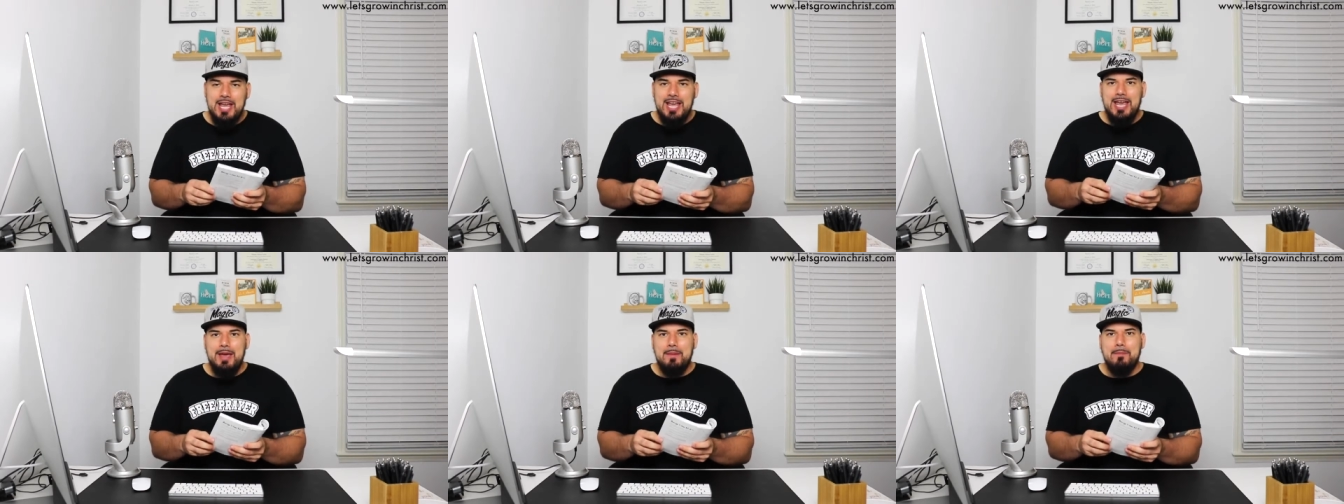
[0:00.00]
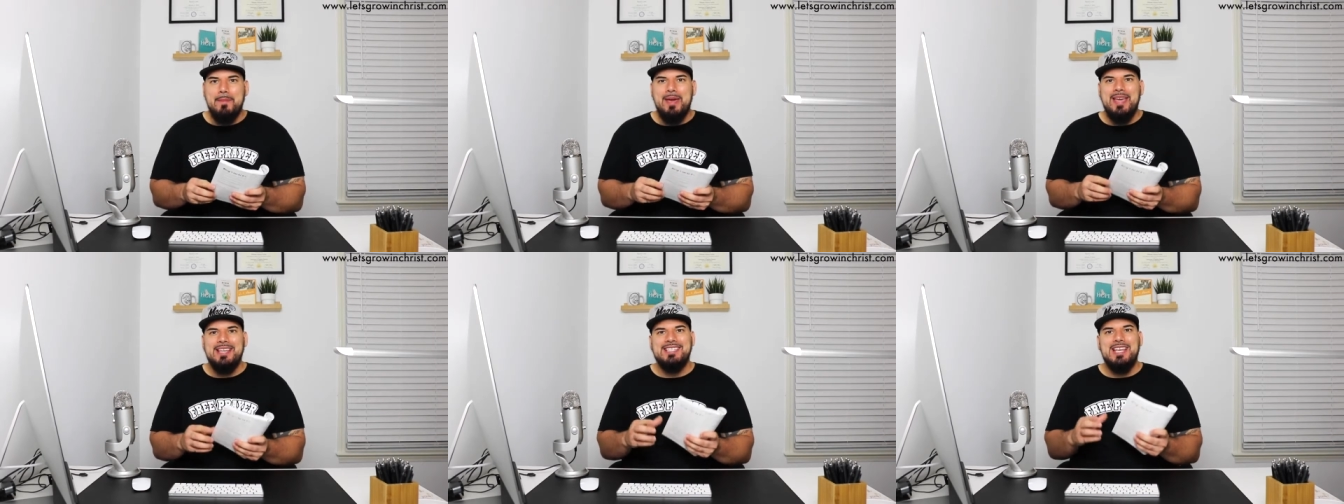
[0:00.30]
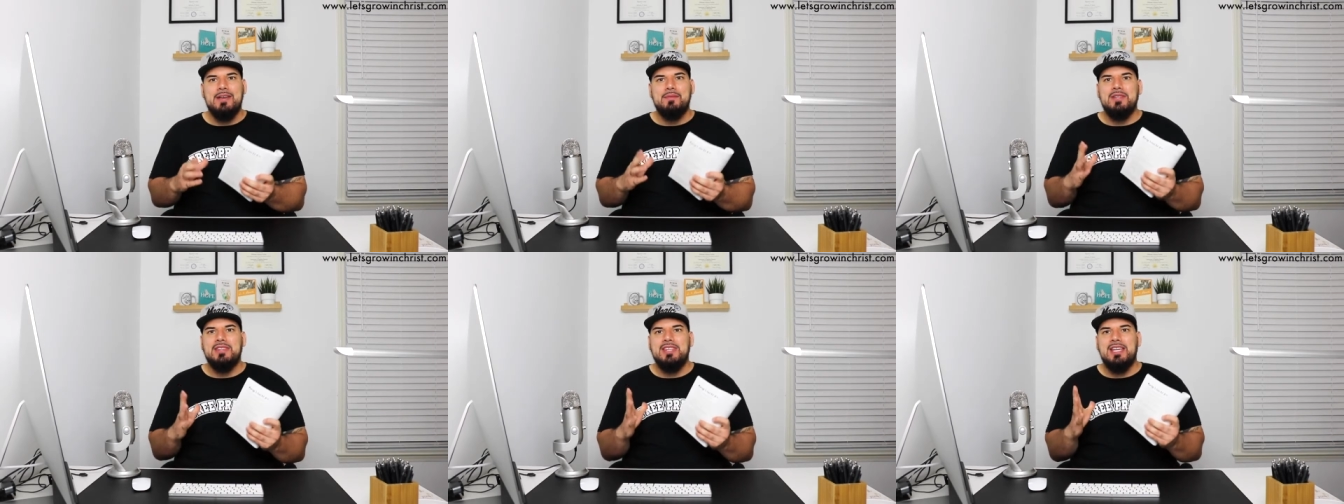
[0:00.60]
it makes
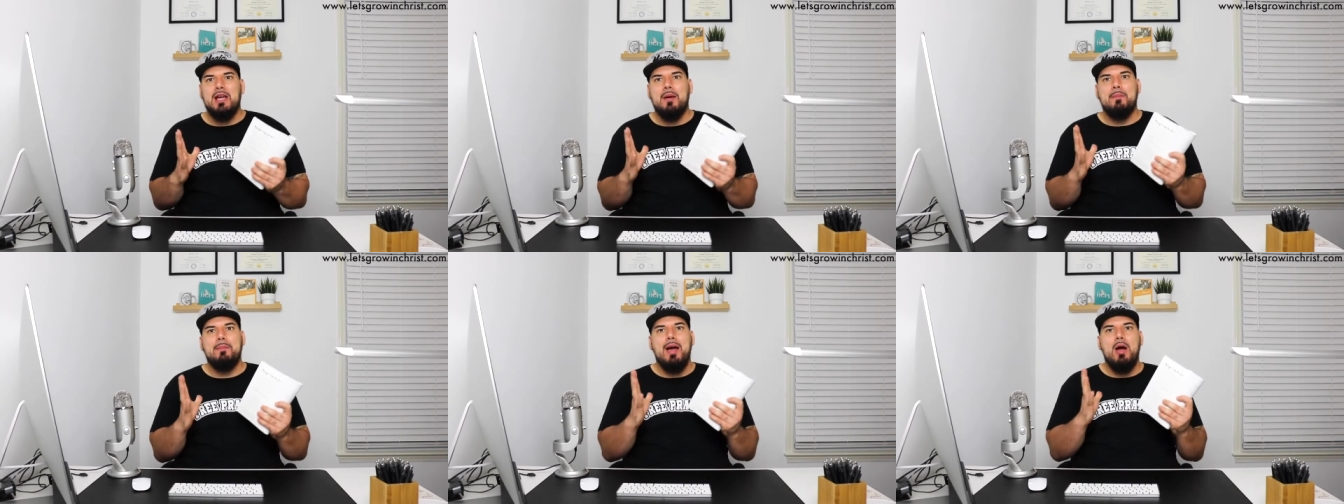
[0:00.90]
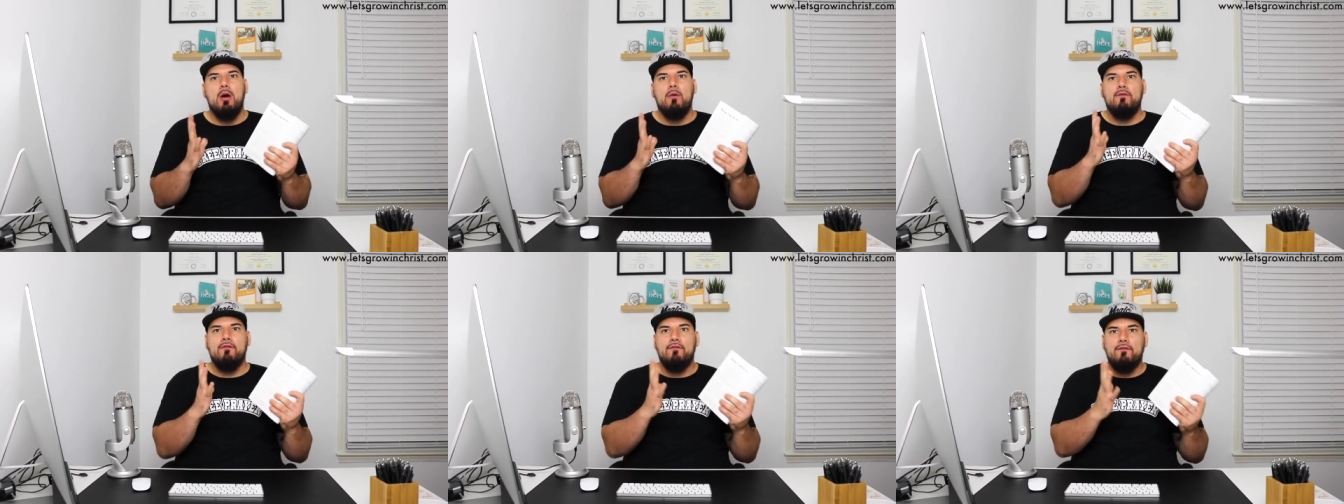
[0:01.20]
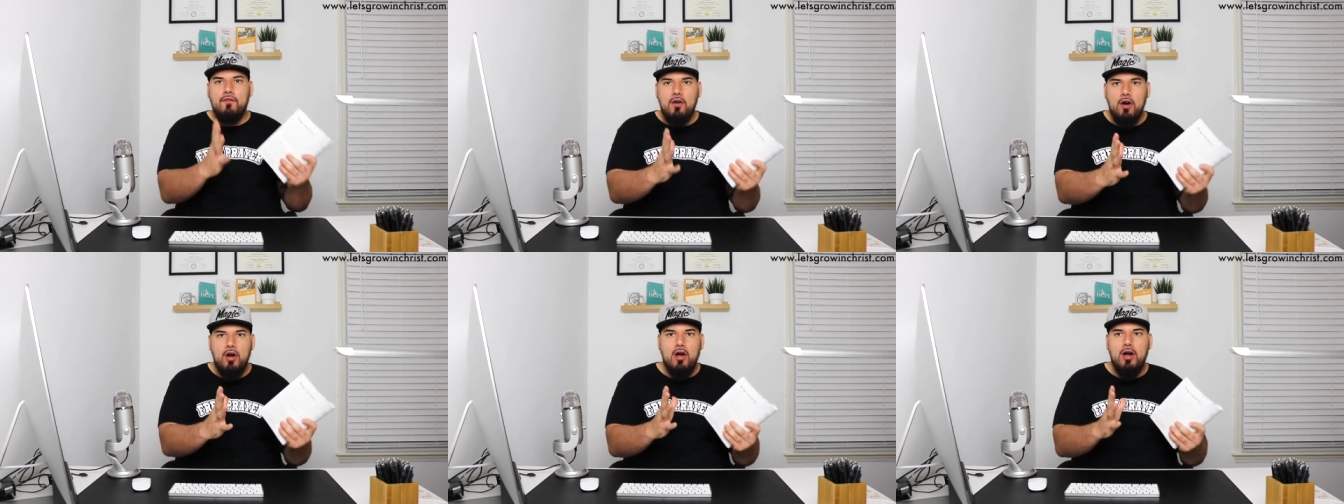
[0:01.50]
everything about
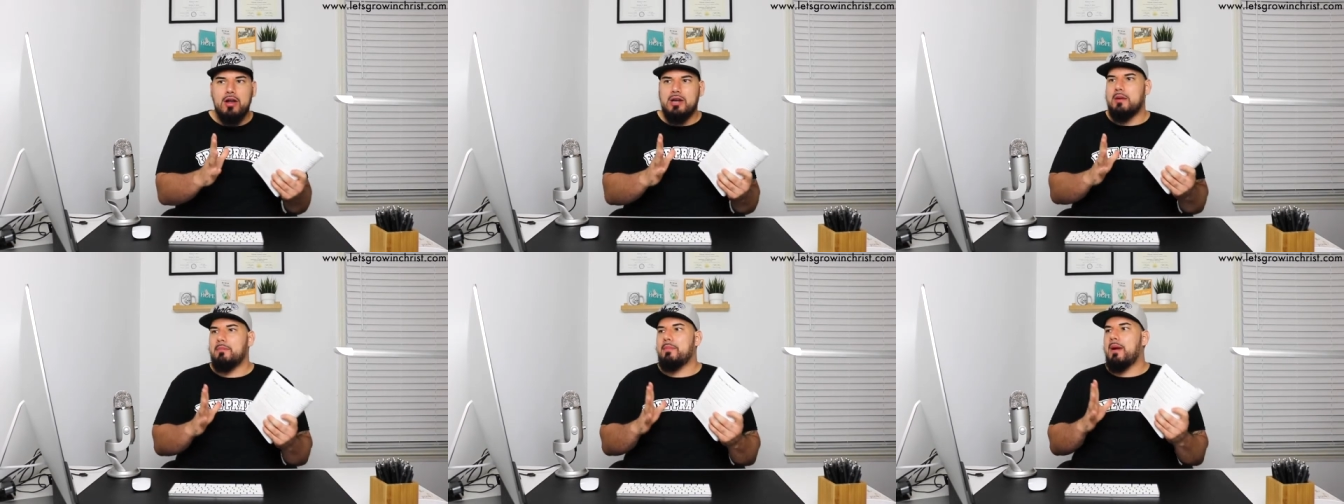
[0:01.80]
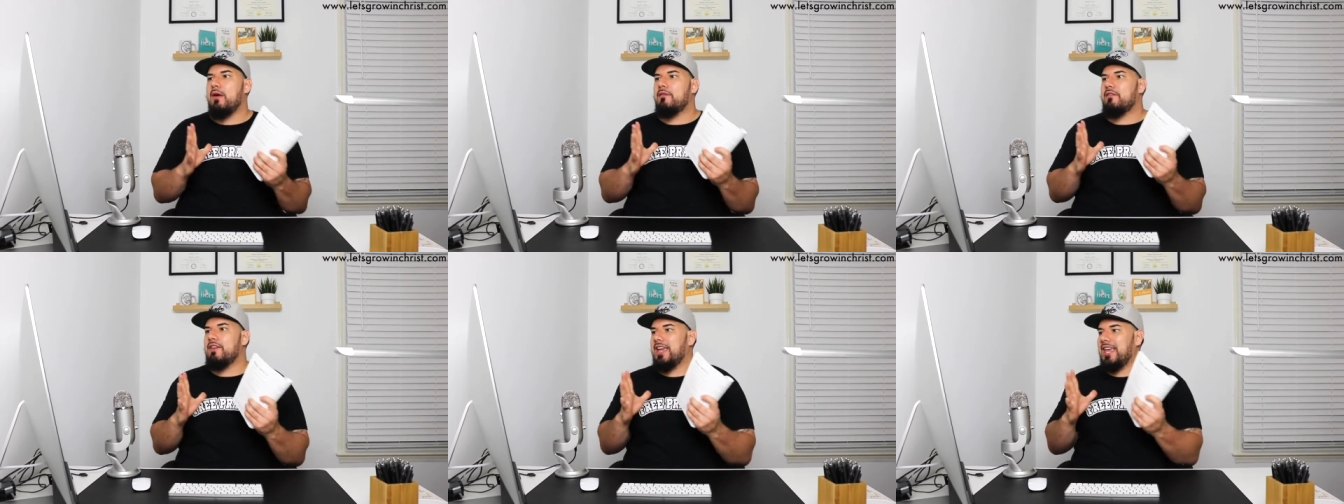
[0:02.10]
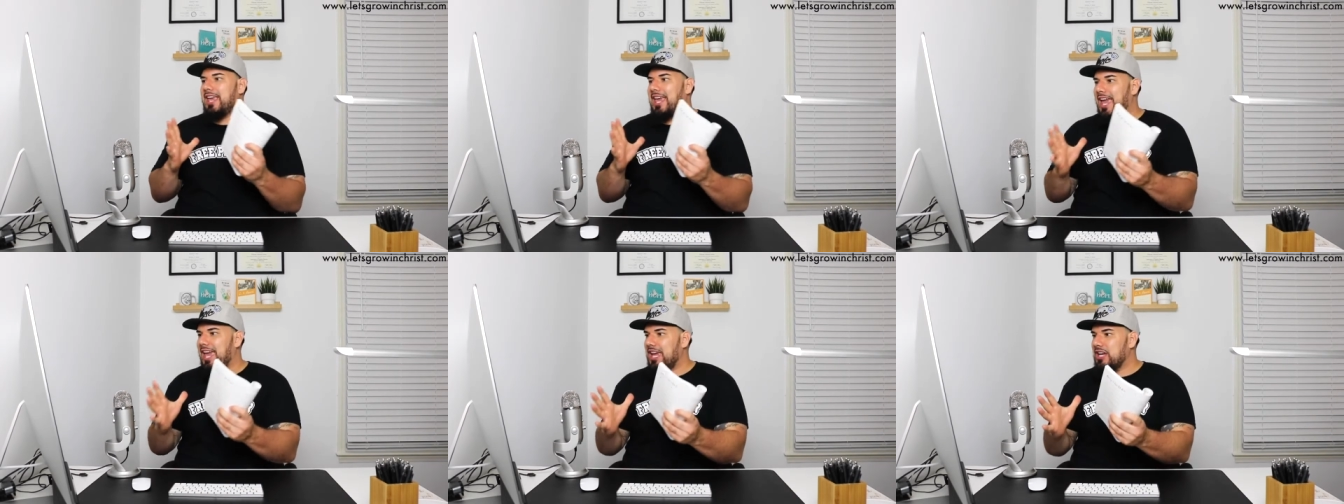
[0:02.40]
fun, about
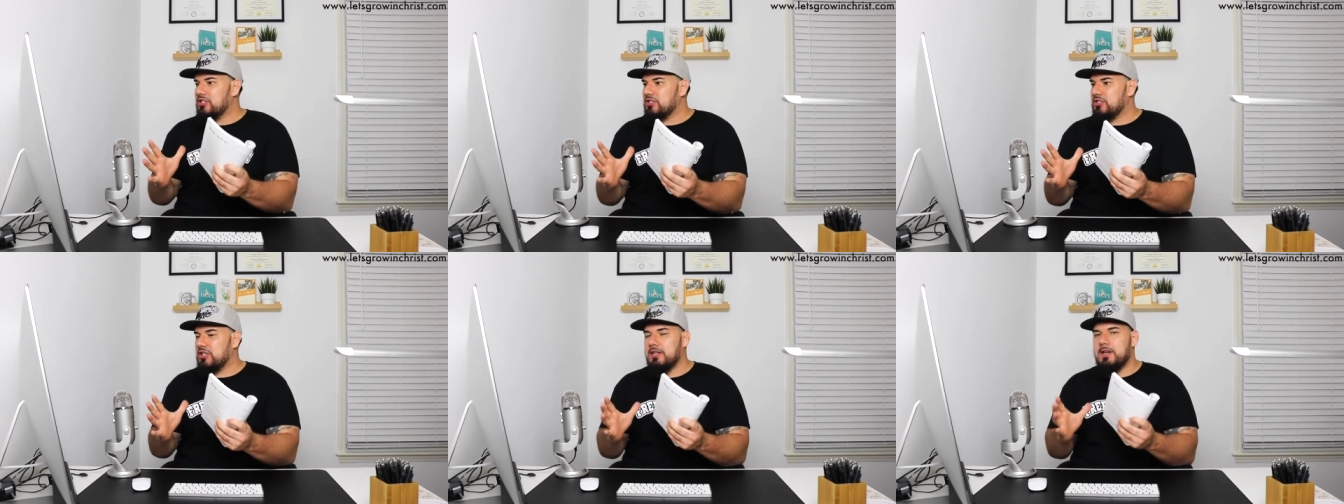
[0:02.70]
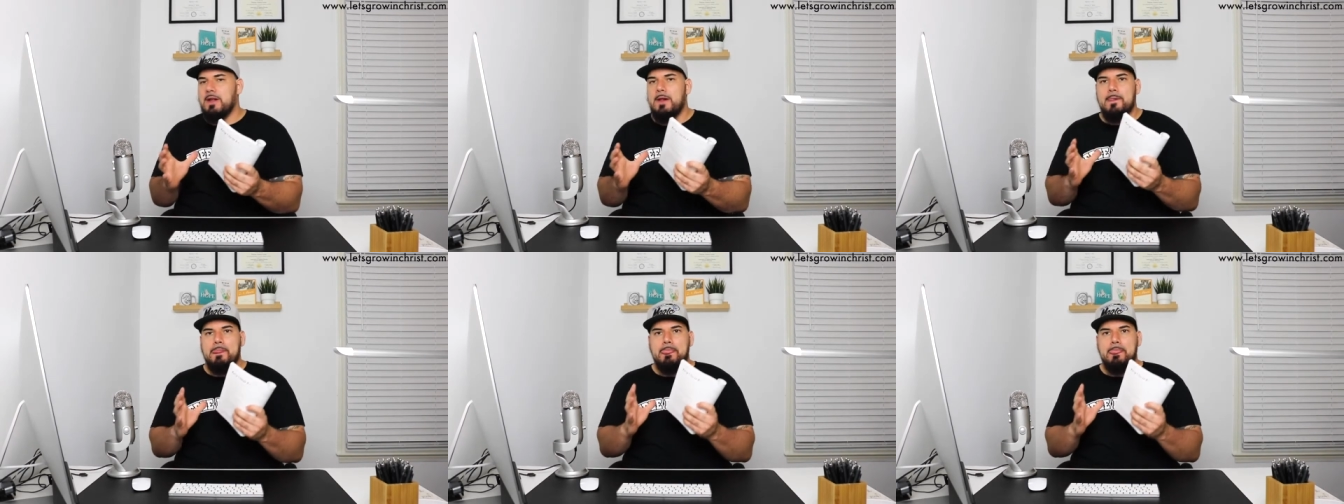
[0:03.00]
vacation,